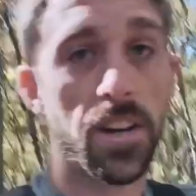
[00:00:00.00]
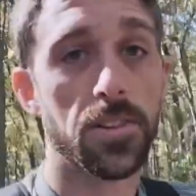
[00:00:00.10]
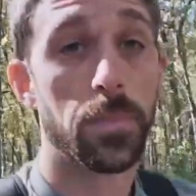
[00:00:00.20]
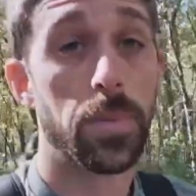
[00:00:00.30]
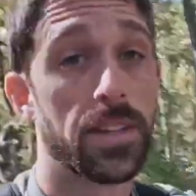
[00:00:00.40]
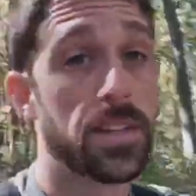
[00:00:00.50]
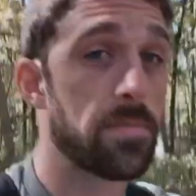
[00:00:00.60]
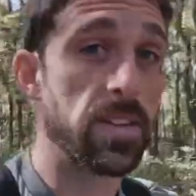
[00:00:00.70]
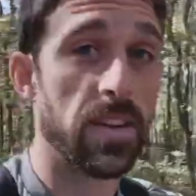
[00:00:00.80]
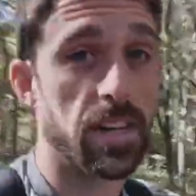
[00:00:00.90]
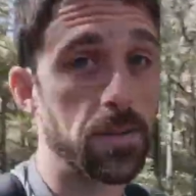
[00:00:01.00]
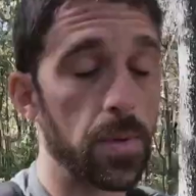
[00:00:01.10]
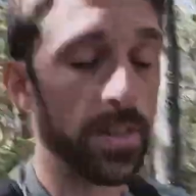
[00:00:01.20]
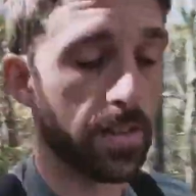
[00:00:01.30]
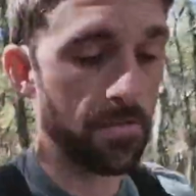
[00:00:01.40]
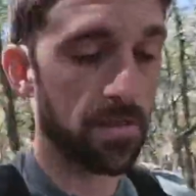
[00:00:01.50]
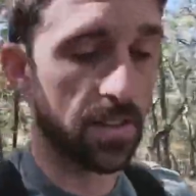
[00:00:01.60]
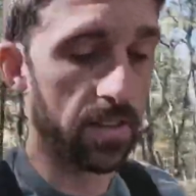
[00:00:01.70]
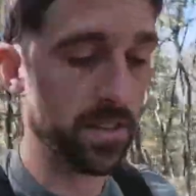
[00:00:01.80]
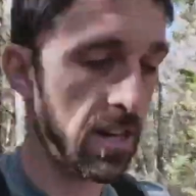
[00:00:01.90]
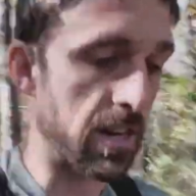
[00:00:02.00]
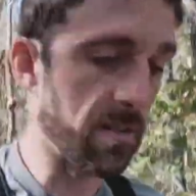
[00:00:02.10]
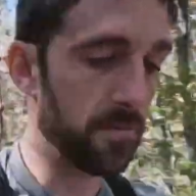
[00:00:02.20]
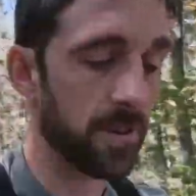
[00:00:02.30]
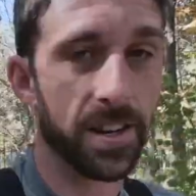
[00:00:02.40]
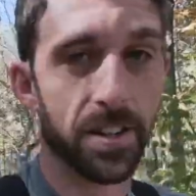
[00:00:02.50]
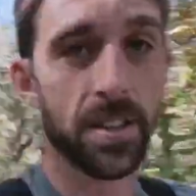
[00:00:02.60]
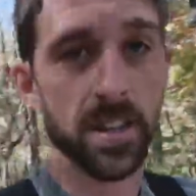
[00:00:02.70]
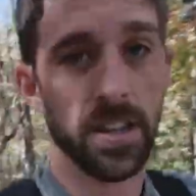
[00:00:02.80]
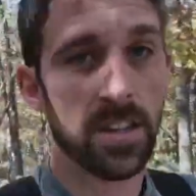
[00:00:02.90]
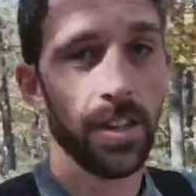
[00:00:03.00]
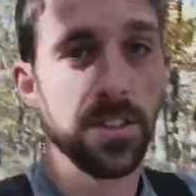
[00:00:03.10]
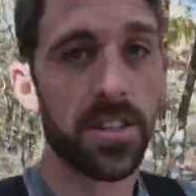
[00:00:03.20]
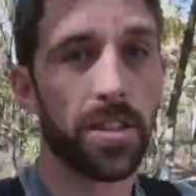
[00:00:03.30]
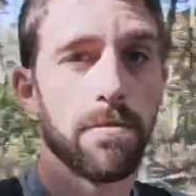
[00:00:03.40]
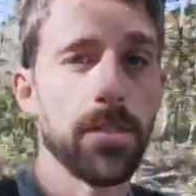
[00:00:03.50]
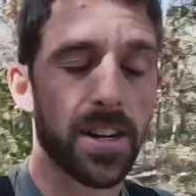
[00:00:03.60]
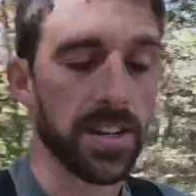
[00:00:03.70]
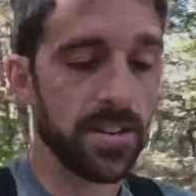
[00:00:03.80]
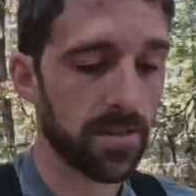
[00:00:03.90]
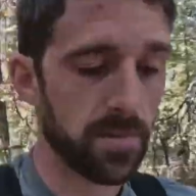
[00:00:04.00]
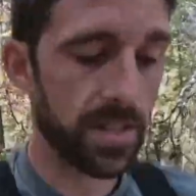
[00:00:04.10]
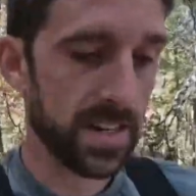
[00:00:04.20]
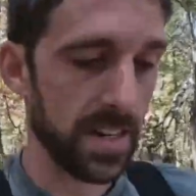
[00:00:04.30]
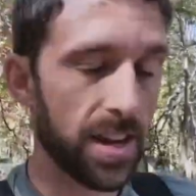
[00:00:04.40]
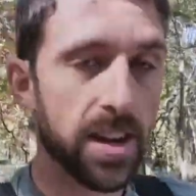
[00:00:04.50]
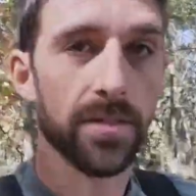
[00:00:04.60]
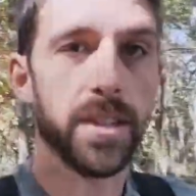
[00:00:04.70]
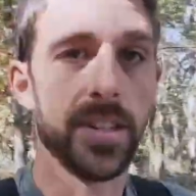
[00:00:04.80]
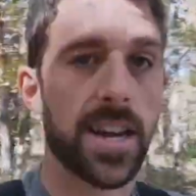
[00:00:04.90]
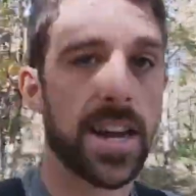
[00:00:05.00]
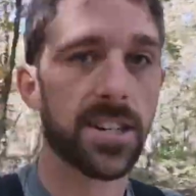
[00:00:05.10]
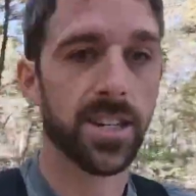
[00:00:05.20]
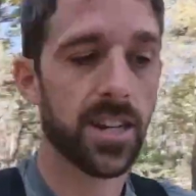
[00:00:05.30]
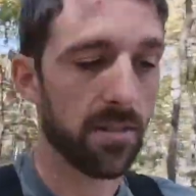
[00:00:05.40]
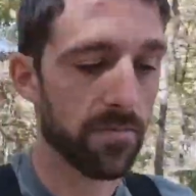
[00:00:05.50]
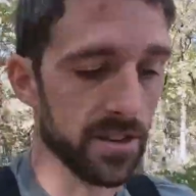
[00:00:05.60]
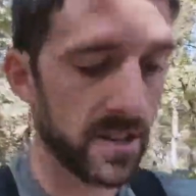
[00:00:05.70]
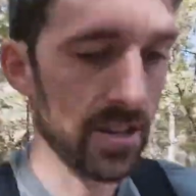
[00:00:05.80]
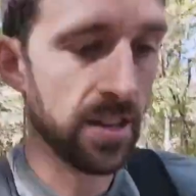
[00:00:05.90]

also brings up the next point I wanted to share, was just the rugged durability of these action cameras.